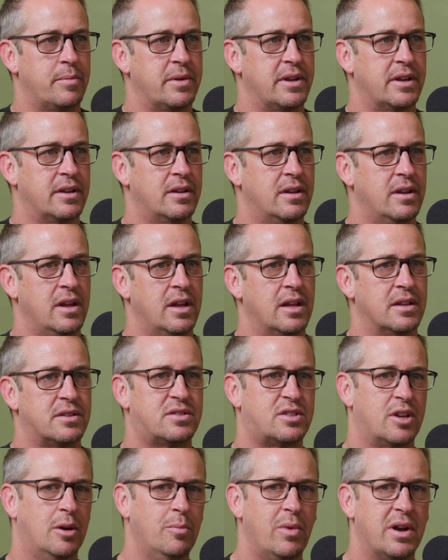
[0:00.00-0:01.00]
I mean, in
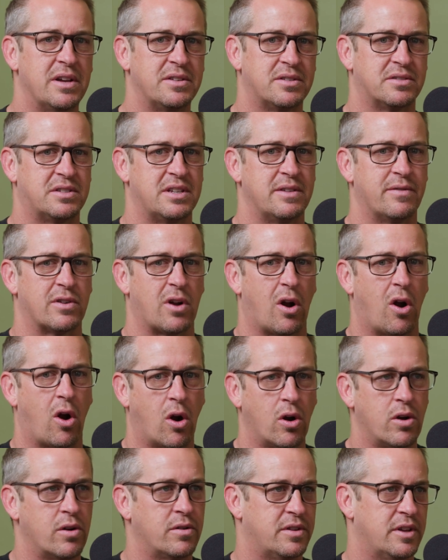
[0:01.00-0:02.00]
some ways it's even
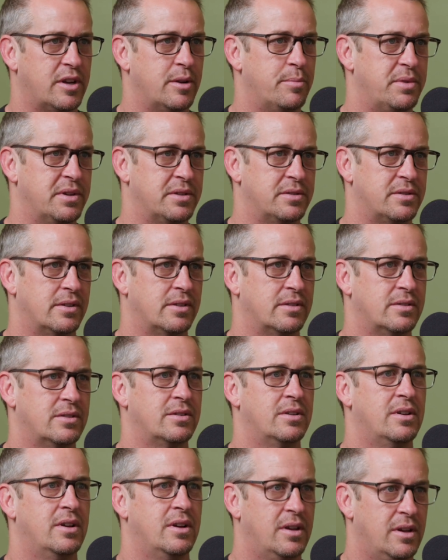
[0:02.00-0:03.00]
harder than a
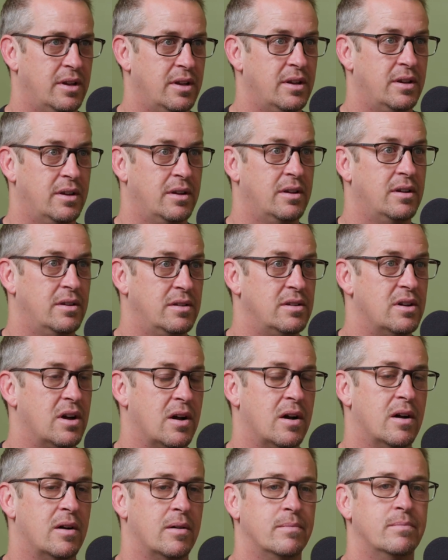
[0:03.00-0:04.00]
business.
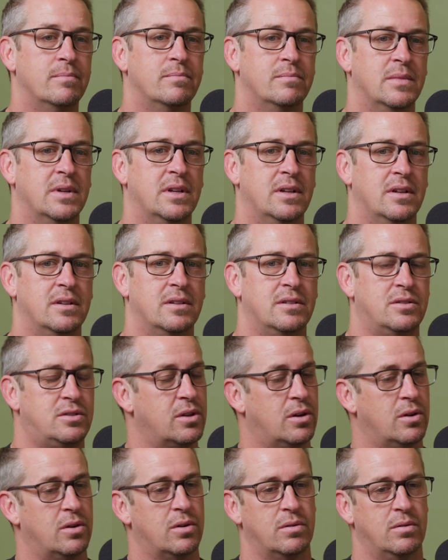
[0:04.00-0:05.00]

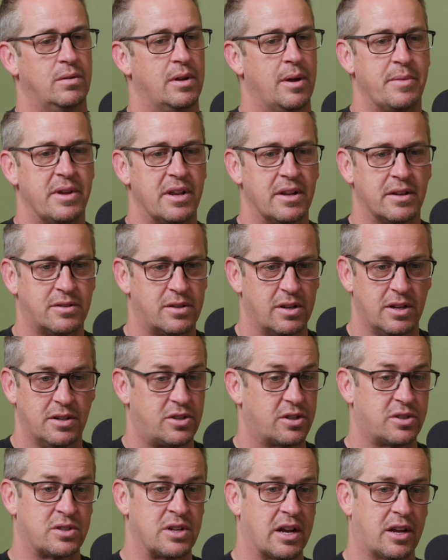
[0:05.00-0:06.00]
So, I mean, it's
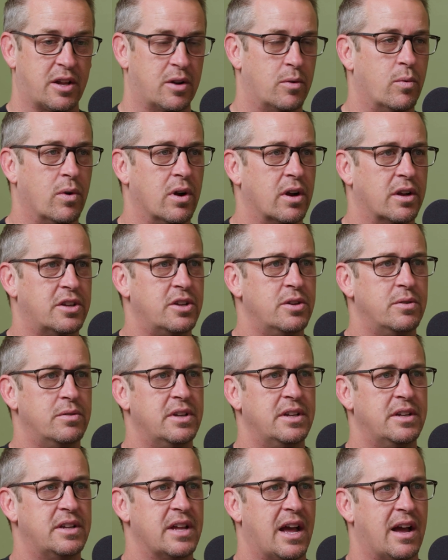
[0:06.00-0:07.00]
just not going to work. You
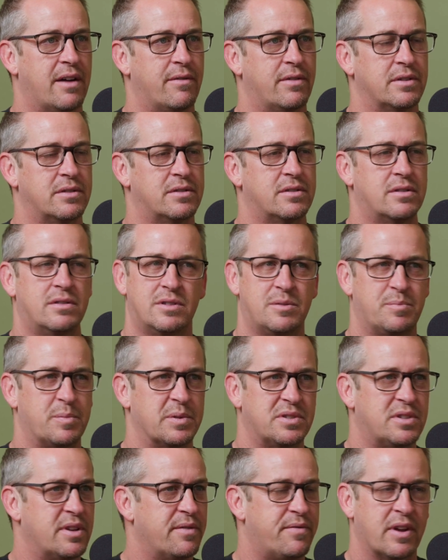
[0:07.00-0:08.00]
need to have a
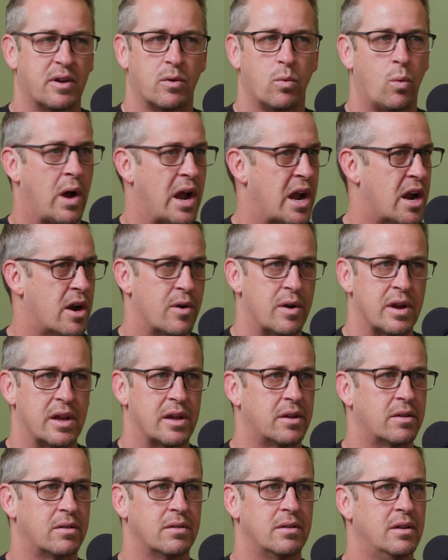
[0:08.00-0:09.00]
specific
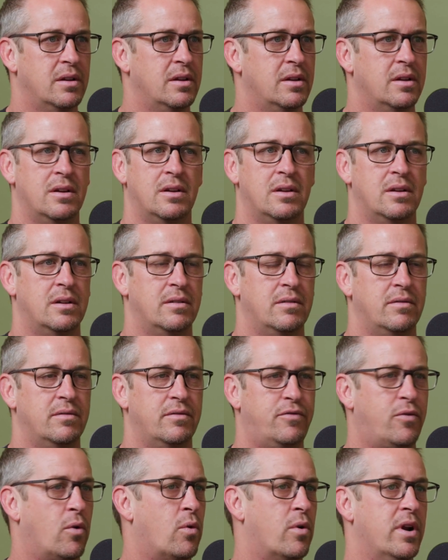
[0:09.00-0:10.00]
wiring
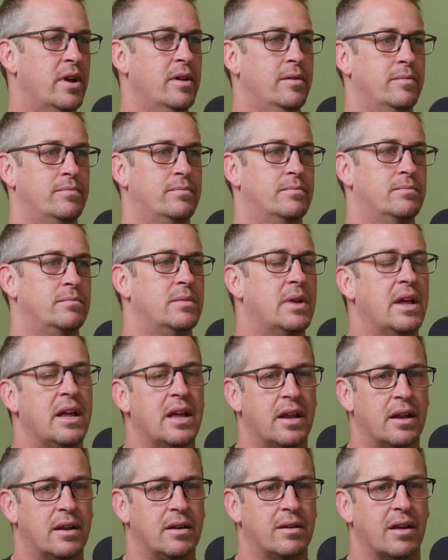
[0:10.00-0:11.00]
for it.
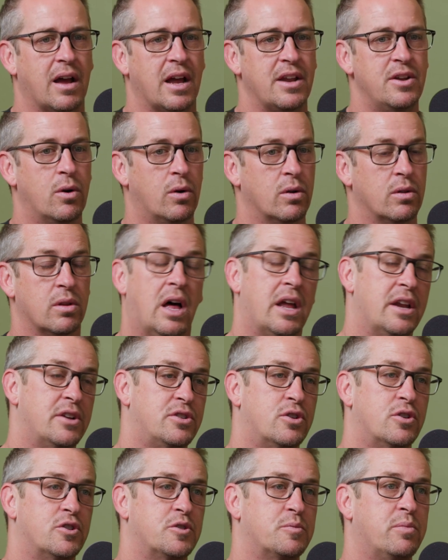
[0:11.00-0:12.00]
And I know a lot
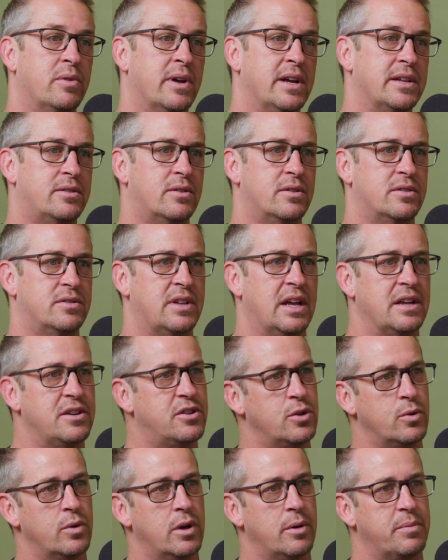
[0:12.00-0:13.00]
of church planters
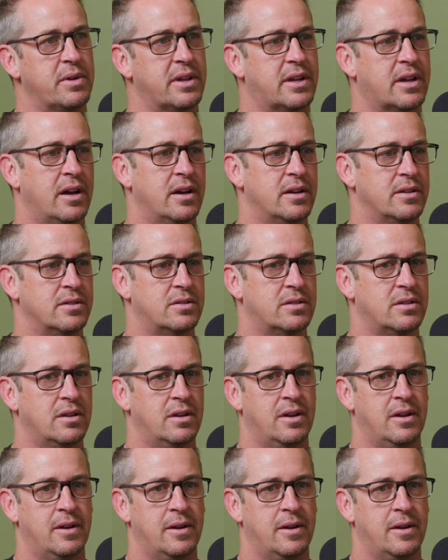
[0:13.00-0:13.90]
that do it because